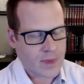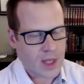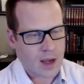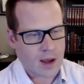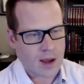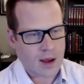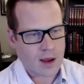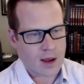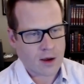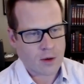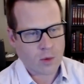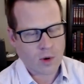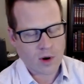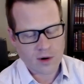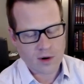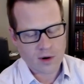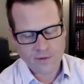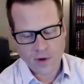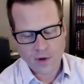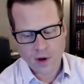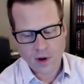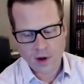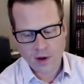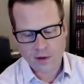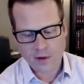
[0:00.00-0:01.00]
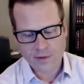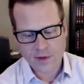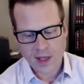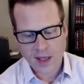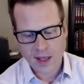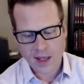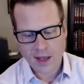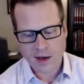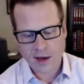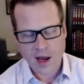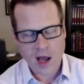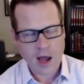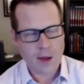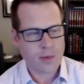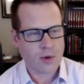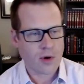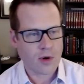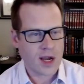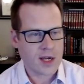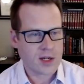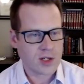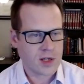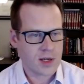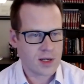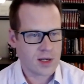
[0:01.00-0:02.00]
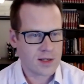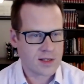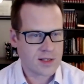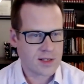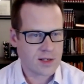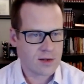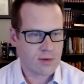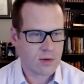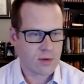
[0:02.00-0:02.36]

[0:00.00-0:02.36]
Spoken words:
We're involved in operations